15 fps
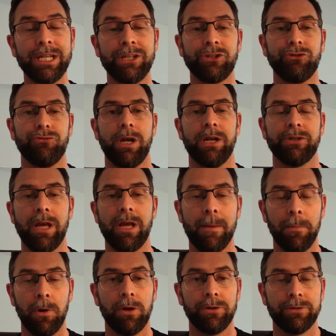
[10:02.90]
stretch
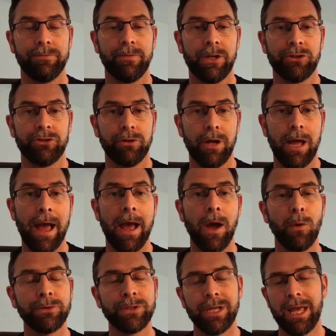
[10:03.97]
that plantar fascia
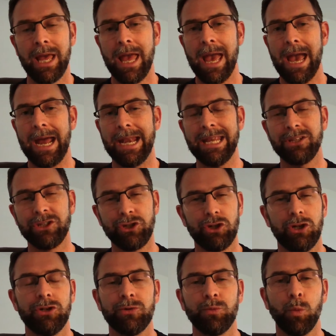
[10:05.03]
out. And it
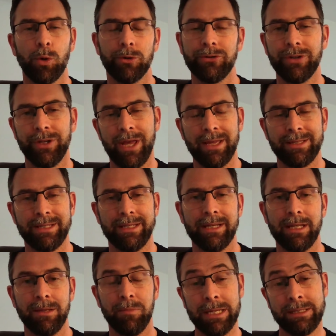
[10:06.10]
just wasn't getting
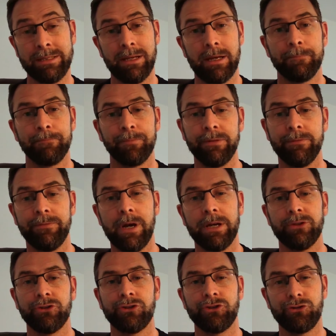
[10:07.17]
any better. In
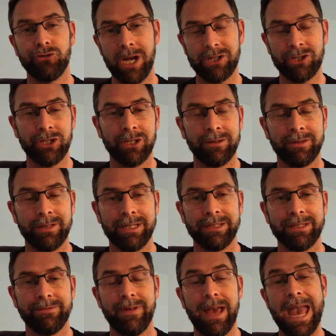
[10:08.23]
fact, the stretching and
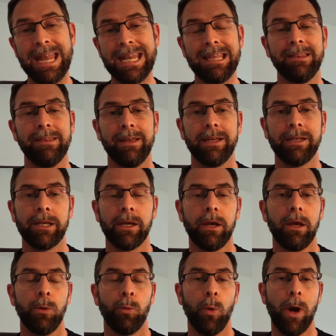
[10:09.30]
things, if anything,
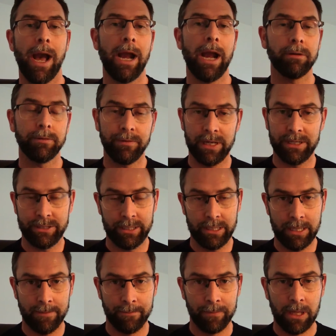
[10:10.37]
were
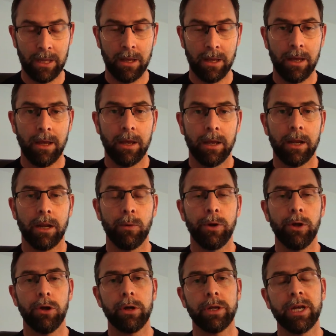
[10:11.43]
aggravating it. Now,
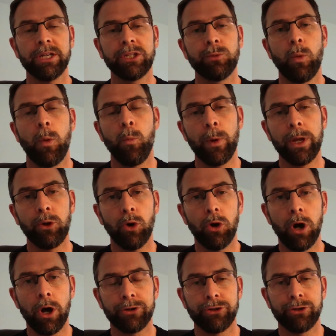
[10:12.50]
in her case, when we
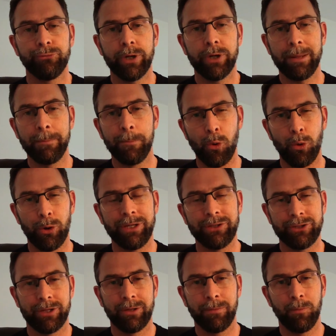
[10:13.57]
got her to really
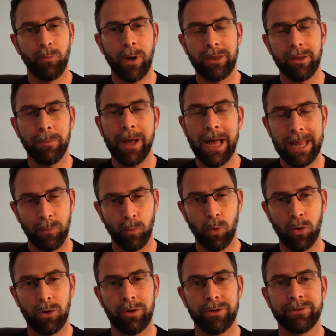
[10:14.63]
point to where the pain
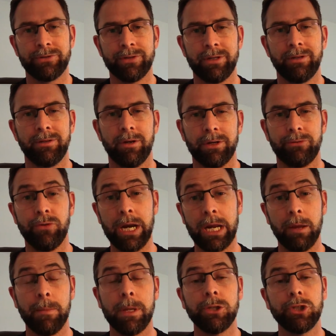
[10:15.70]
was, and I'd
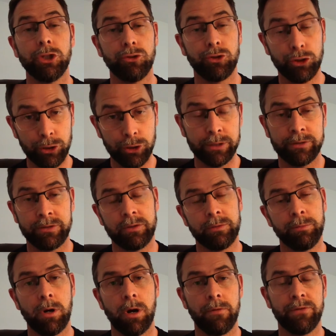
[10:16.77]
recommend you do this as
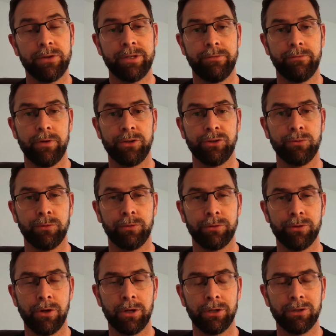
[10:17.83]
part of your differential
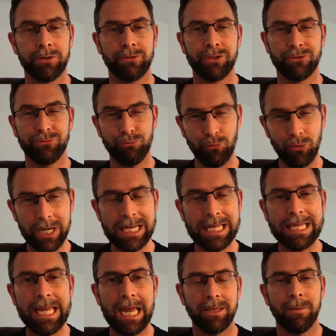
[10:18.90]
diagnosis,
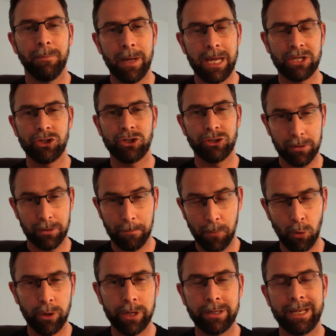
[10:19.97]
really get the patient to
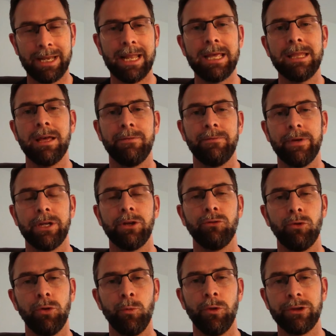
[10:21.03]
point and lay their
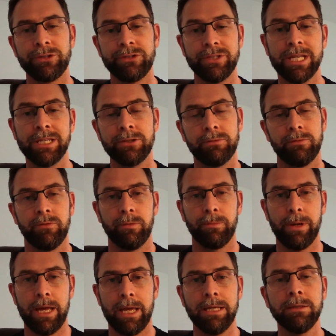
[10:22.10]
finger on the center of the
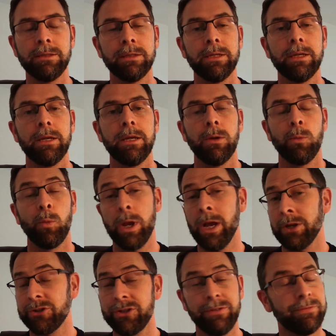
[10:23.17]
pain, we
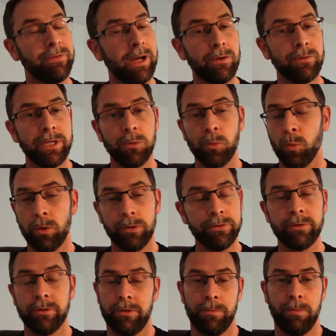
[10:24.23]
actually found it
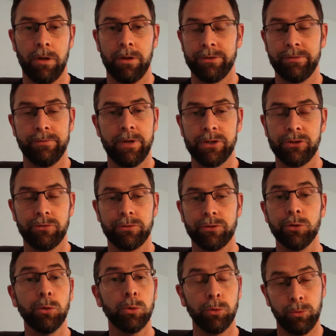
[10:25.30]
wasn't the plantar fascia
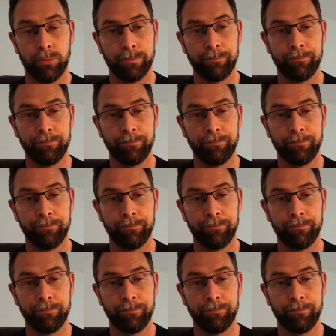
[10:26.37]
at all.